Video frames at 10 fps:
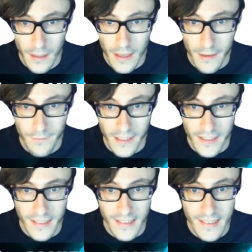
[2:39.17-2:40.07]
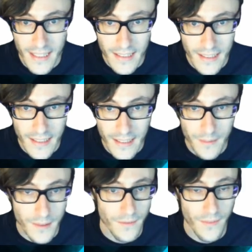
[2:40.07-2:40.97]
Infectious Diseases,
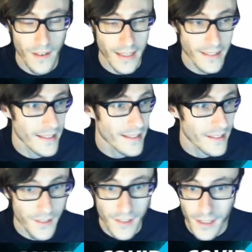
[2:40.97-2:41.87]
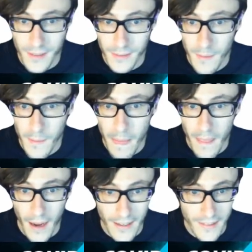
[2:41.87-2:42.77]
which is a fairly decent journal.
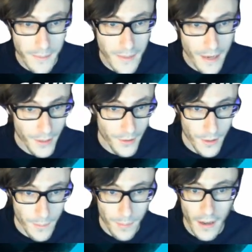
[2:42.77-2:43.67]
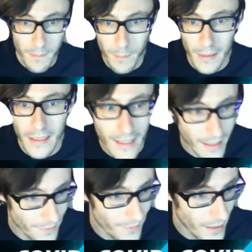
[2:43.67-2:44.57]
And it's come out of a group, I
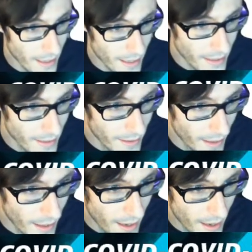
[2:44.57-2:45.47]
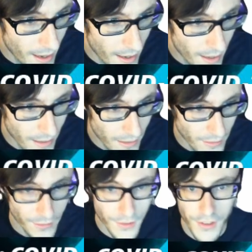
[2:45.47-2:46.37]
believe, in
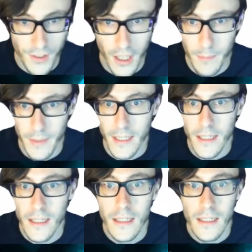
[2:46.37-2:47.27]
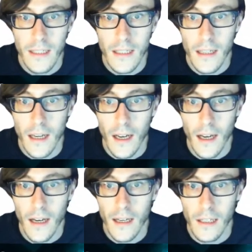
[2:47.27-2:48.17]
Germany.
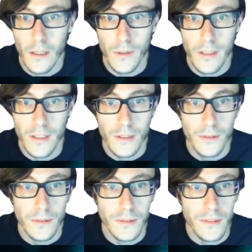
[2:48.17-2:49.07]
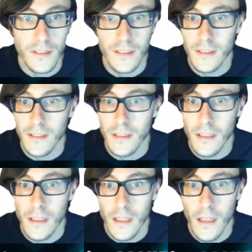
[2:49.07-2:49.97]
Claudia Schultz,
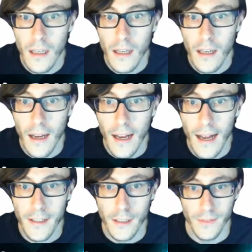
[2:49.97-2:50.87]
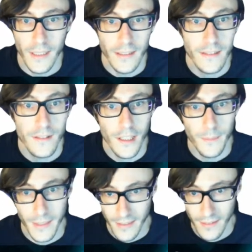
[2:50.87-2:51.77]
Hanover,
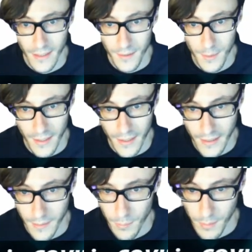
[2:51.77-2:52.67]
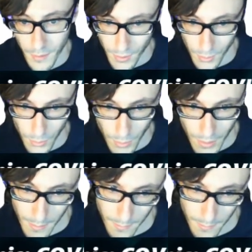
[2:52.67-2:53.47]
Germany. That's where they pretty much all come